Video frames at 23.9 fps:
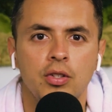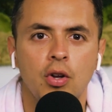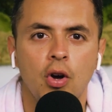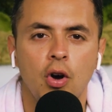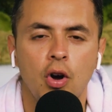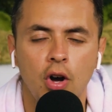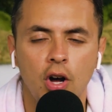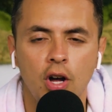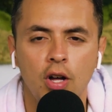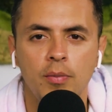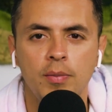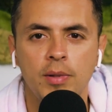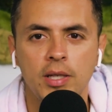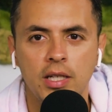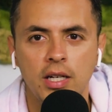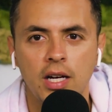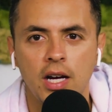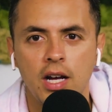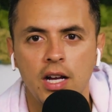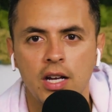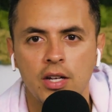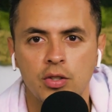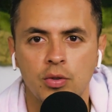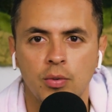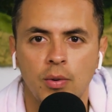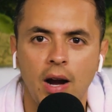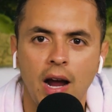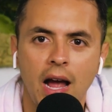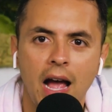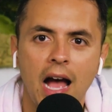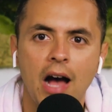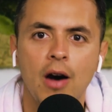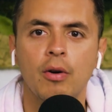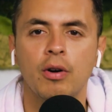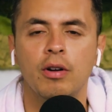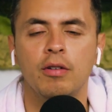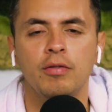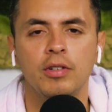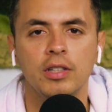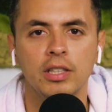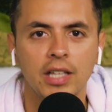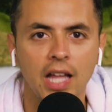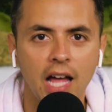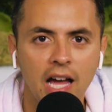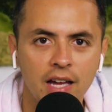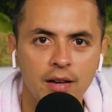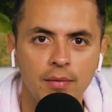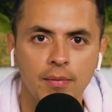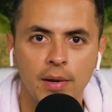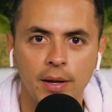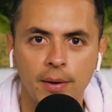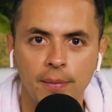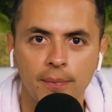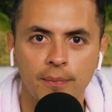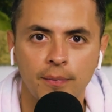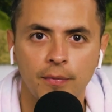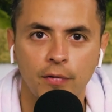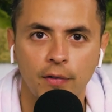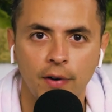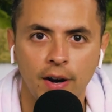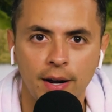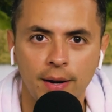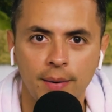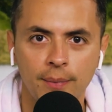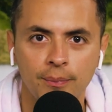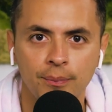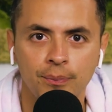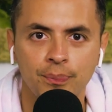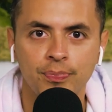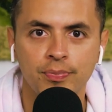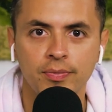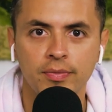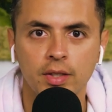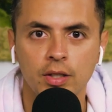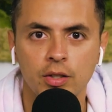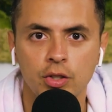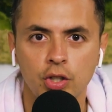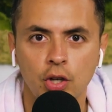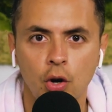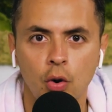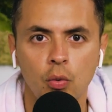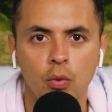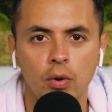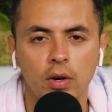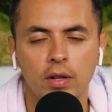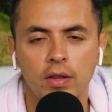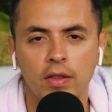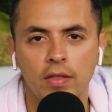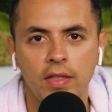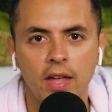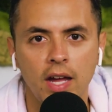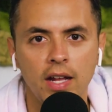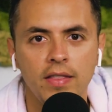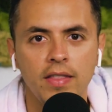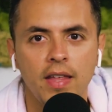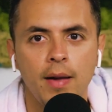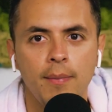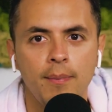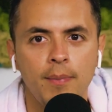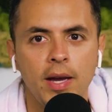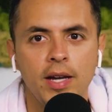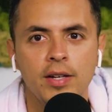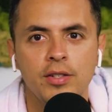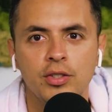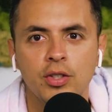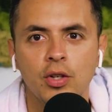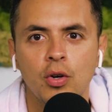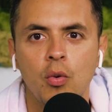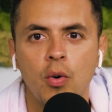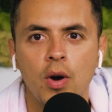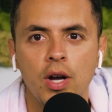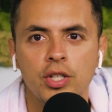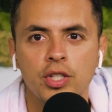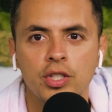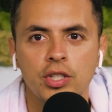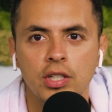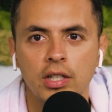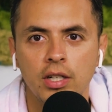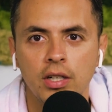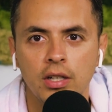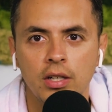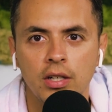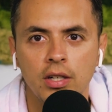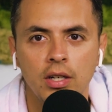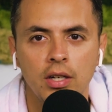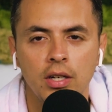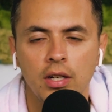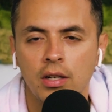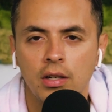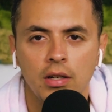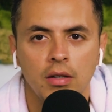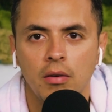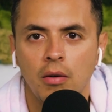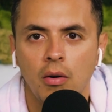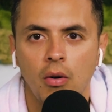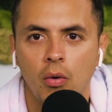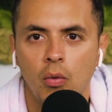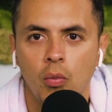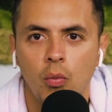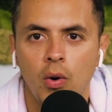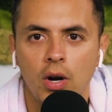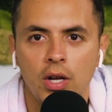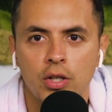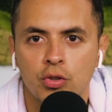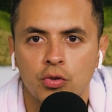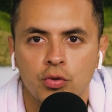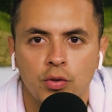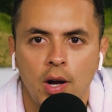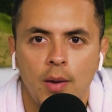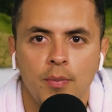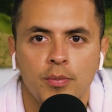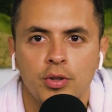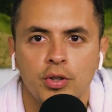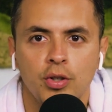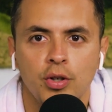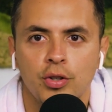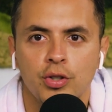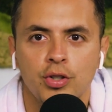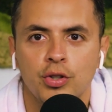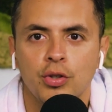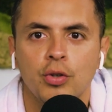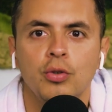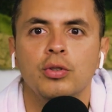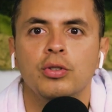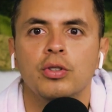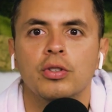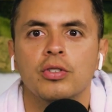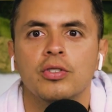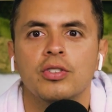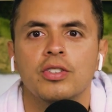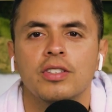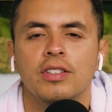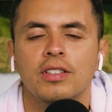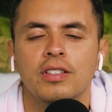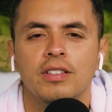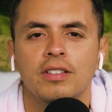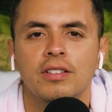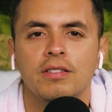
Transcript: all because we're out of alignment, right? So then mm-hmm. that begs the question what drops our shoulders?